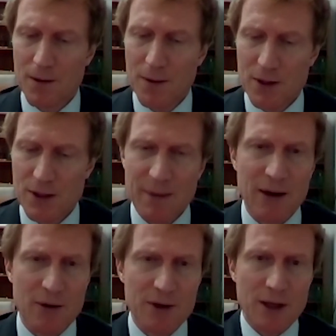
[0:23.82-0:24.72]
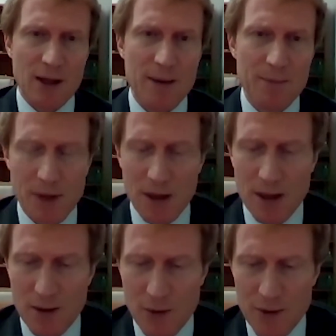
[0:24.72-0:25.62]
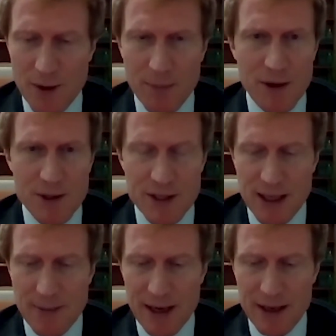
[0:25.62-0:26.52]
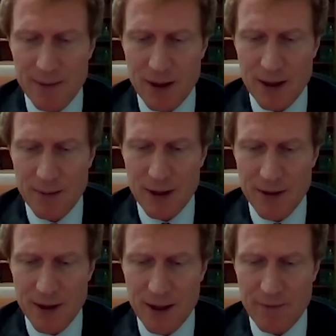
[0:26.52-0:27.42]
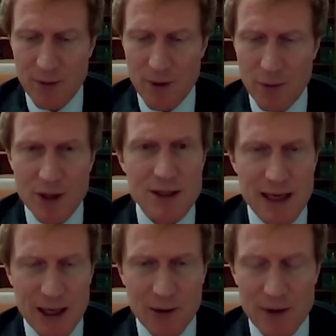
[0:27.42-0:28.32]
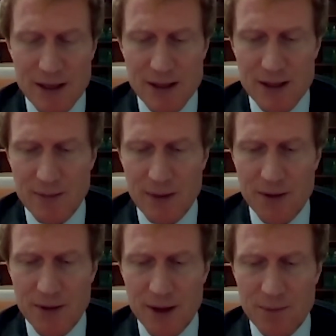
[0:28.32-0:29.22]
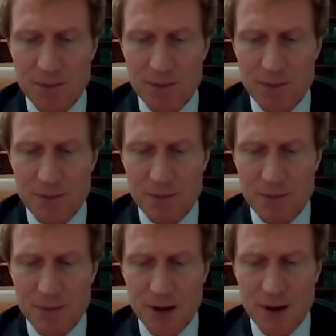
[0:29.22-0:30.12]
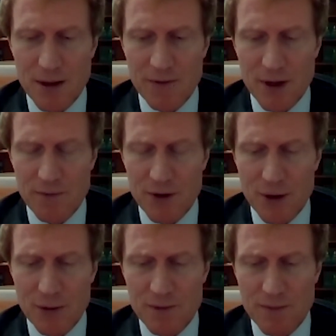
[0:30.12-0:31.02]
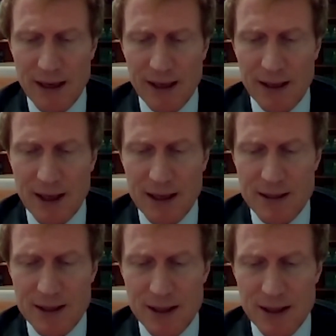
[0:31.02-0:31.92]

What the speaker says: there's a mountain to climb with our partners in Quebec. I think everyone wants to tackle racism. I think if you don't recognize